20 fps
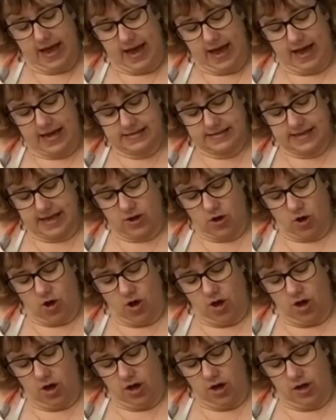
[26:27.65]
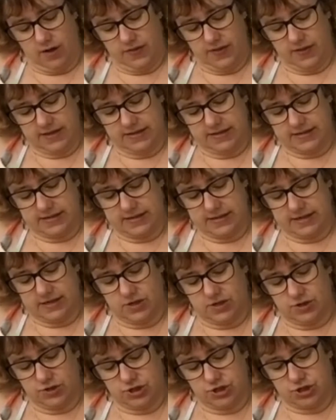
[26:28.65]
has like all these
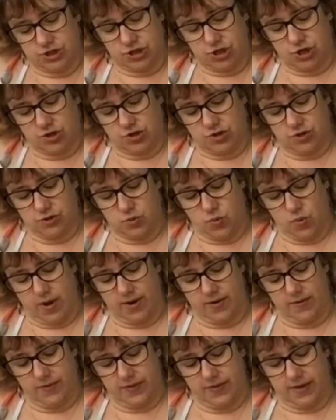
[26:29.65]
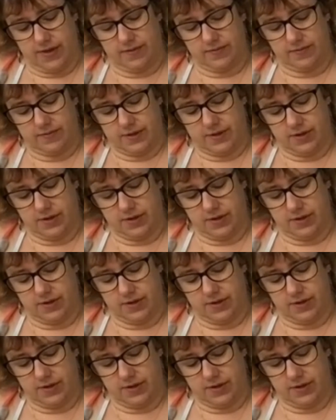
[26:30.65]
little circles where the